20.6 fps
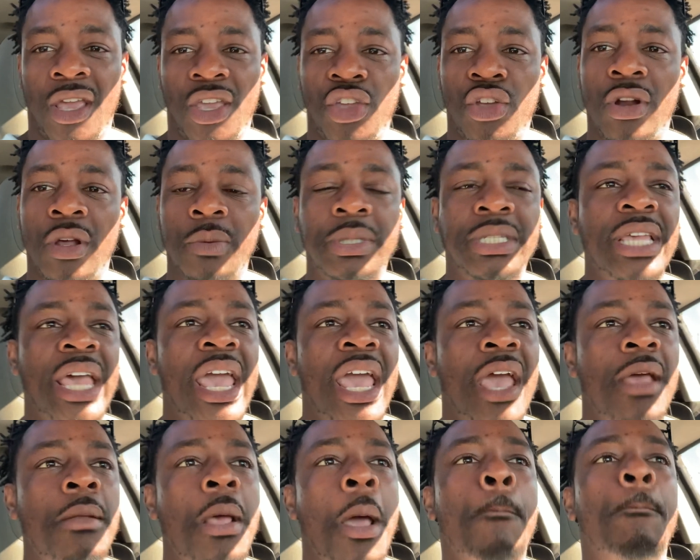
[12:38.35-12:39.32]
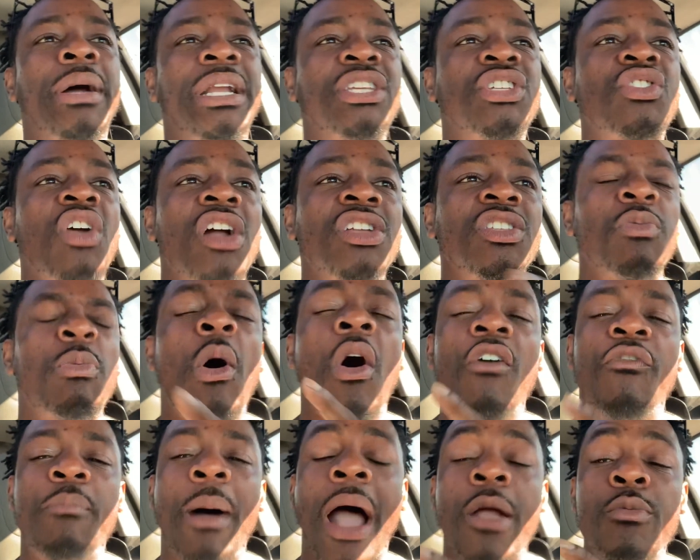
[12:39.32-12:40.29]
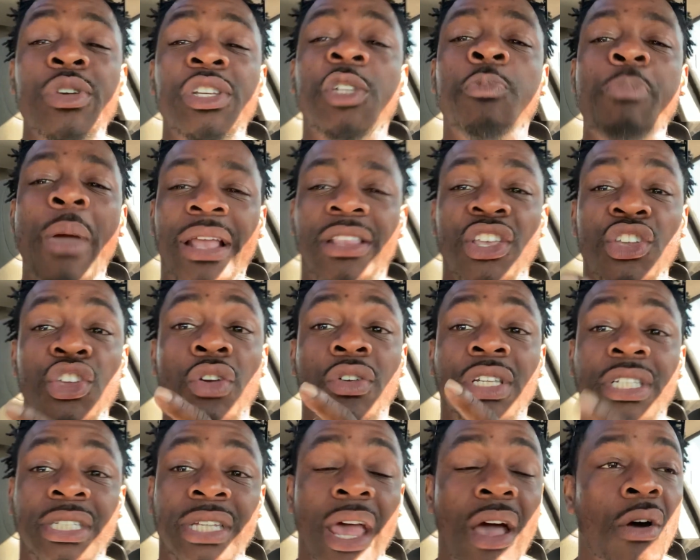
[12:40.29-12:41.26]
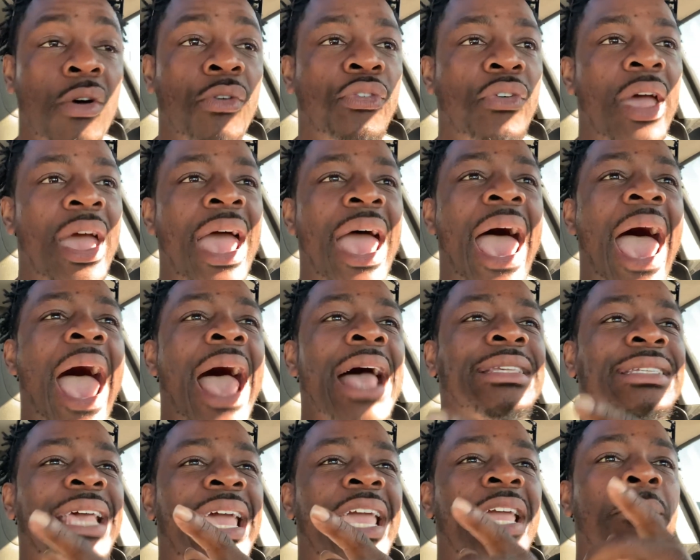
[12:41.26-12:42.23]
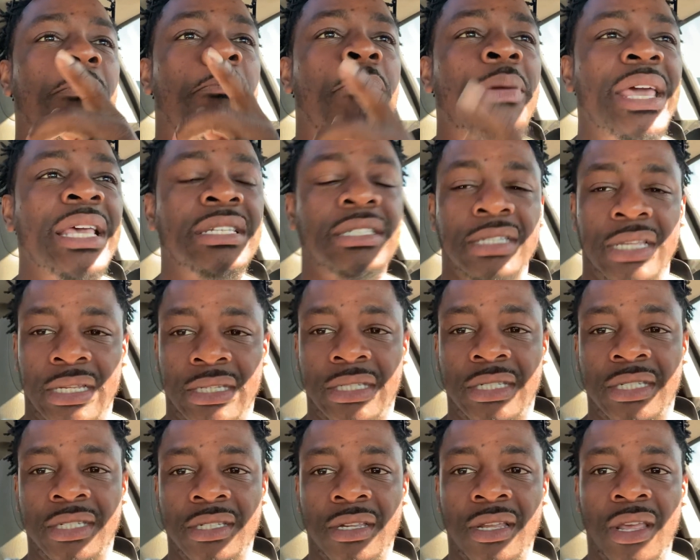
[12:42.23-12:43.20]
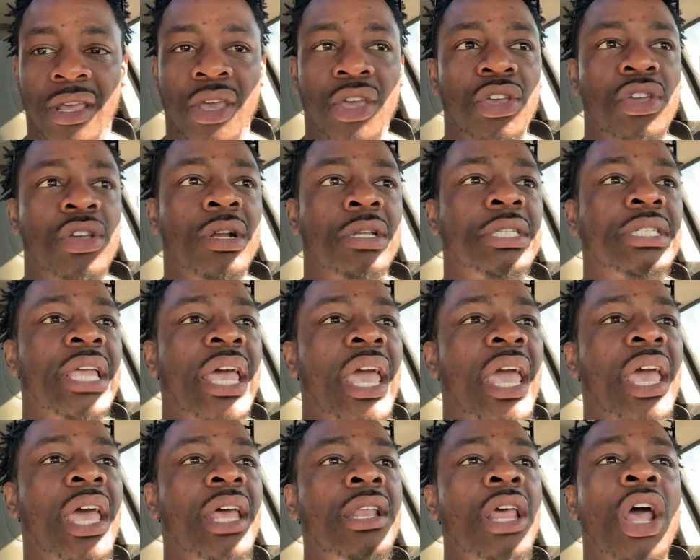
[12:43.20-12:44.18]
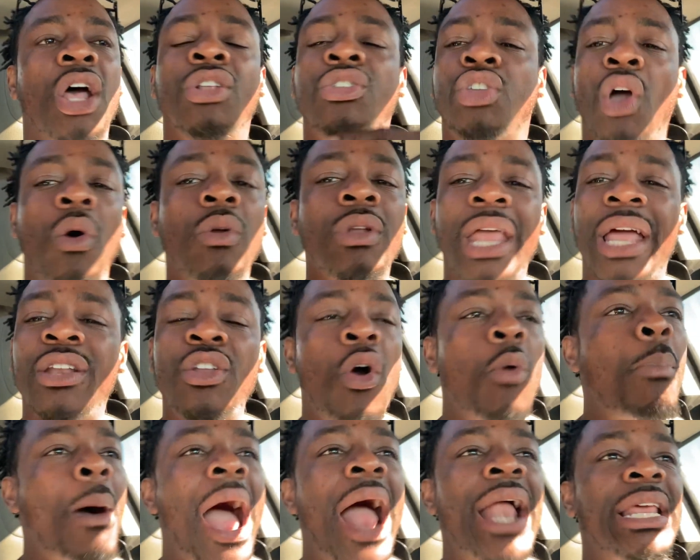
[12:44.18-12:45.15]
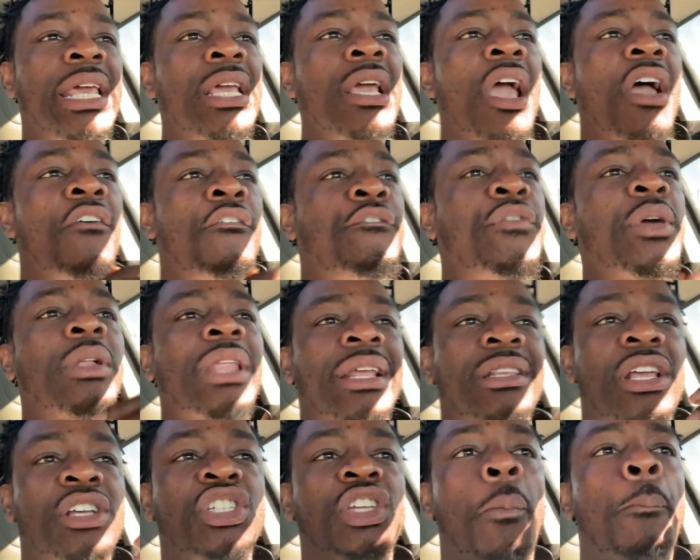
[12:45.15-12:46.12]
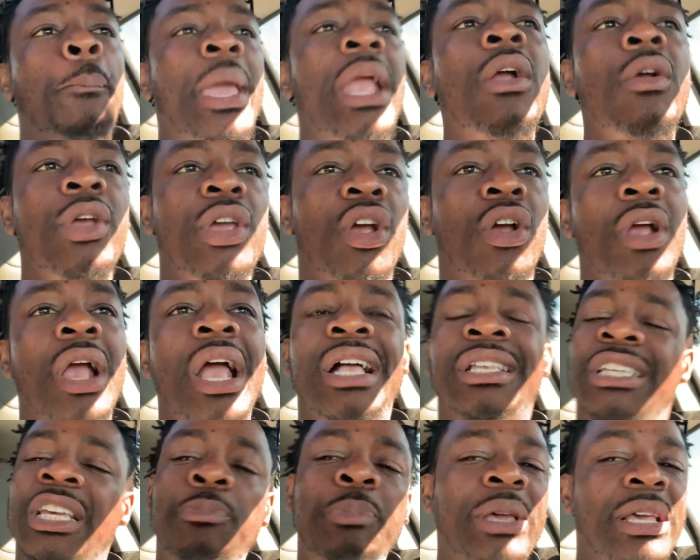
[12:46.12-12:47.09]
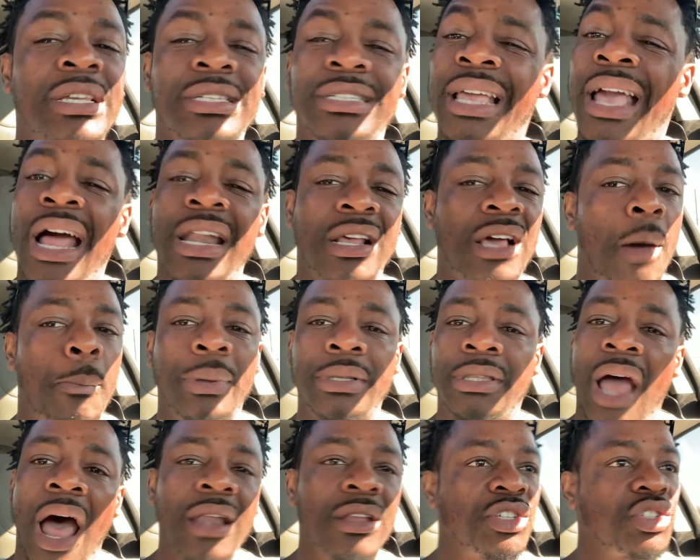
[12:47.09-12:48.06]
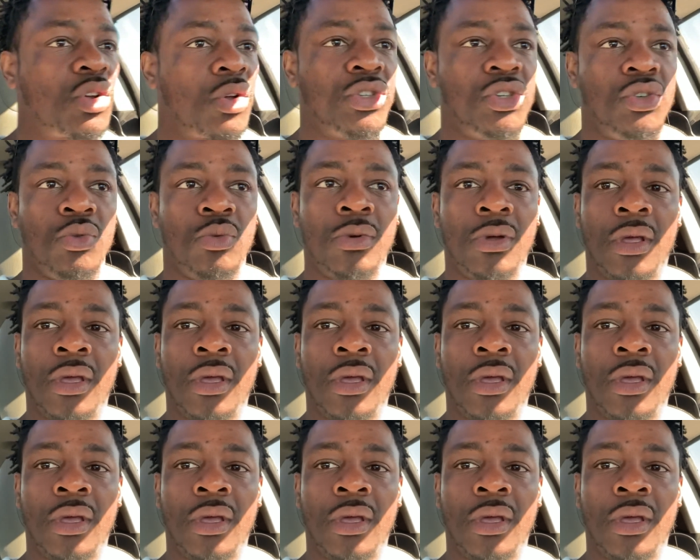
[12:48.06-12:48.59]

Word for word: You know what I'm saying? But it starts off by respecting yourself as a business. You understand? Don't let nobody feel like they're superior just because they got a couple dollars on you.